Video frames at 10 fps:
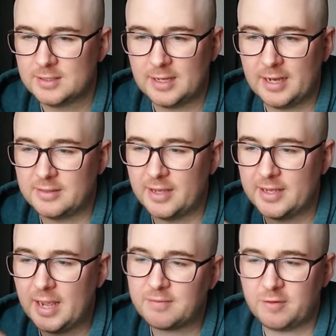and they
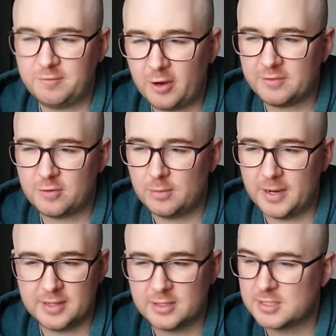have a fight for a
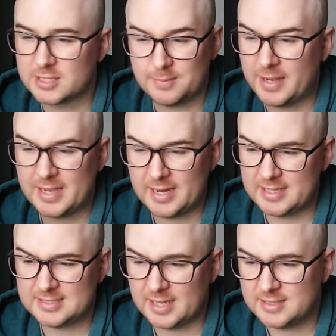bit that doesn't make any
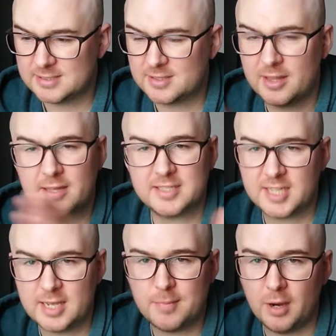sense. Then they
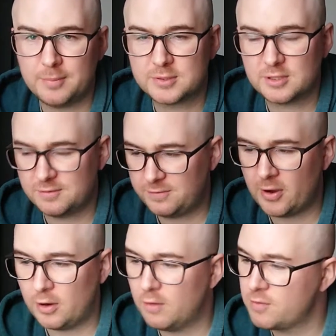team up to fight
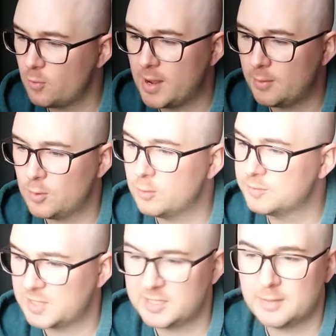off the werewolves
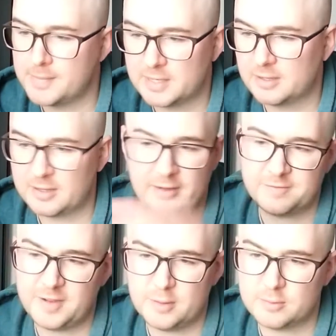in the middle of that
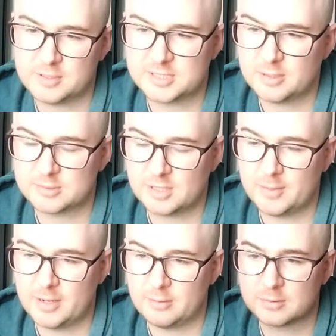field and still
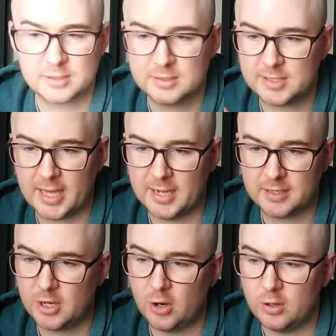somehow get
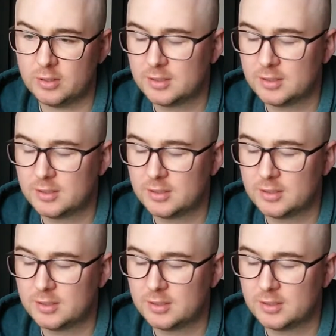got.